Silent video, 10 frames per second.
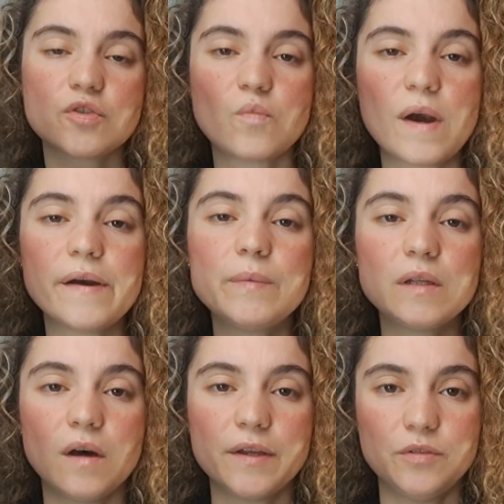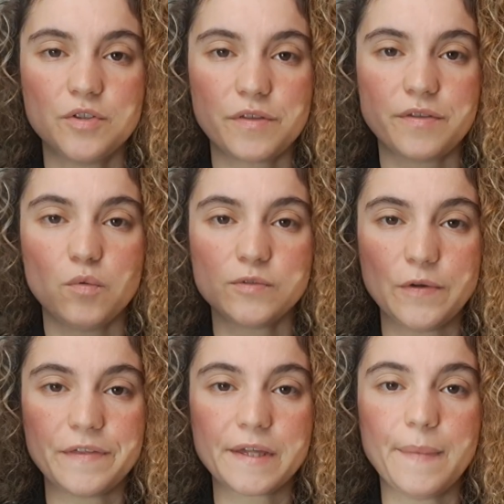the way I would like you to
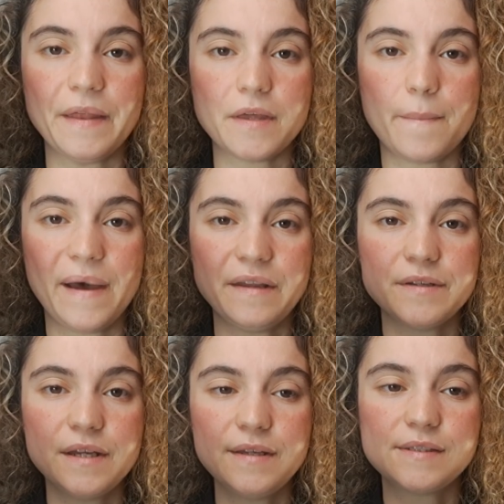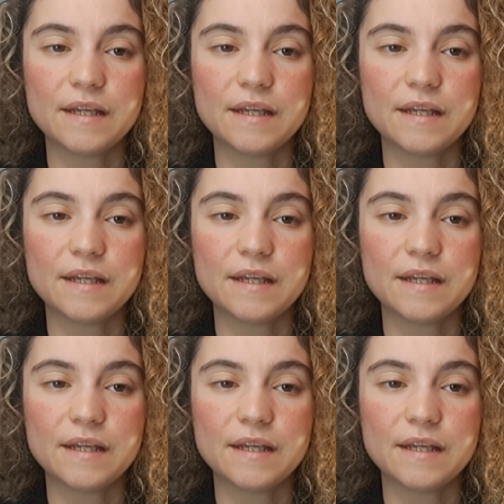also think about the appendix